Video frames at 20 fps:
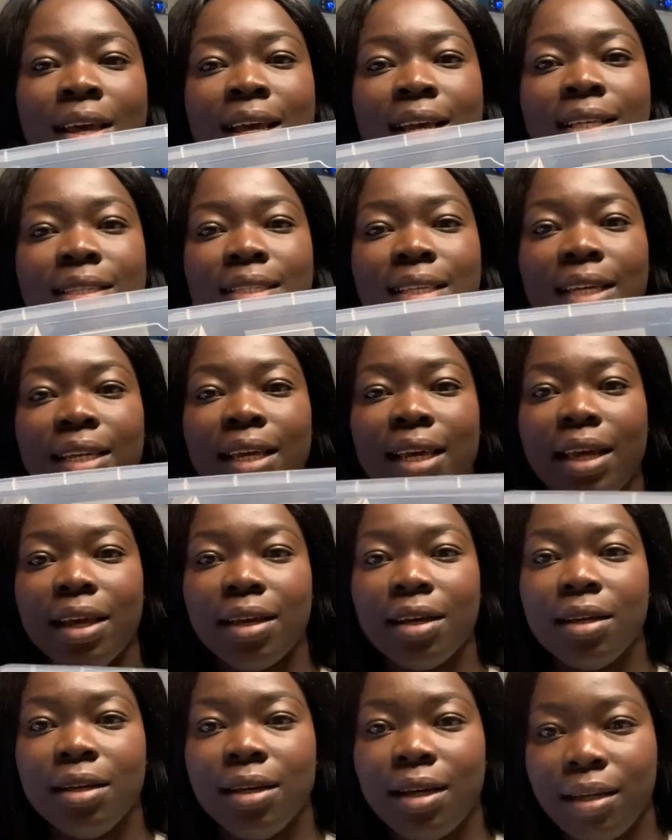It's in
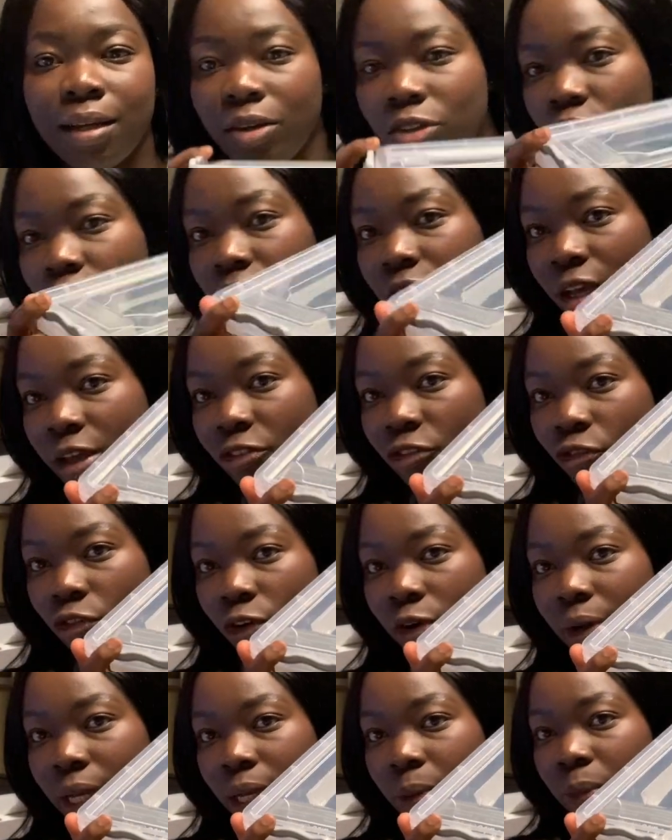here, and I'll just go
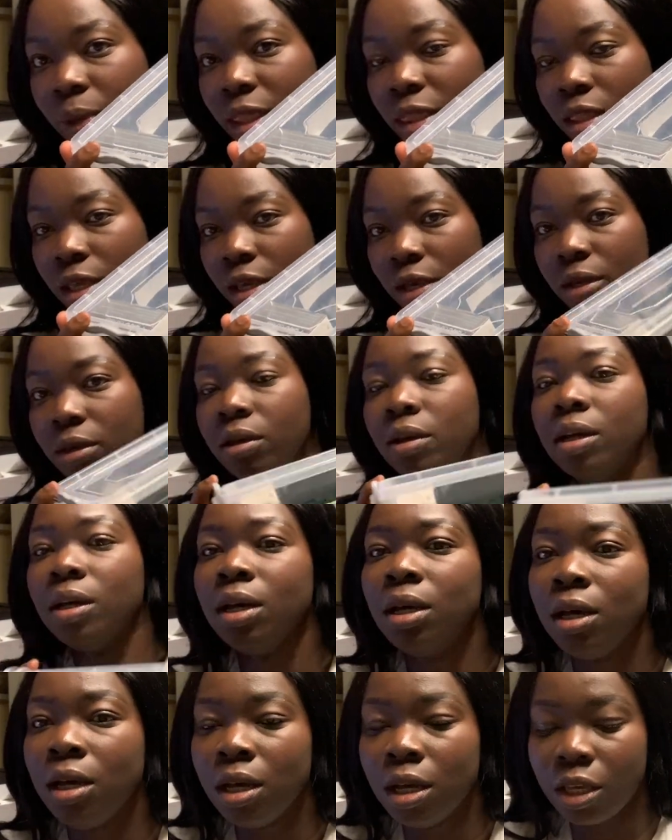through it with you.
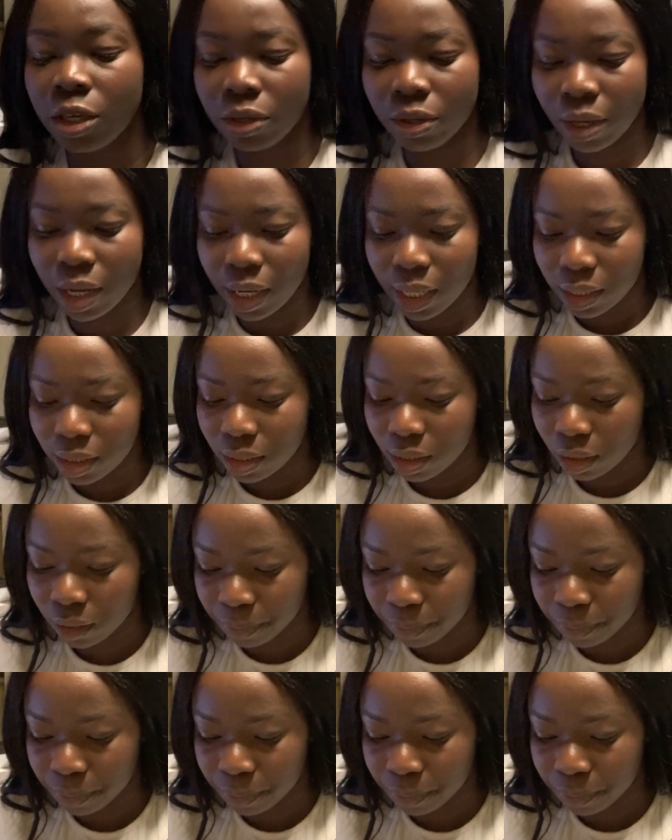Hey guys,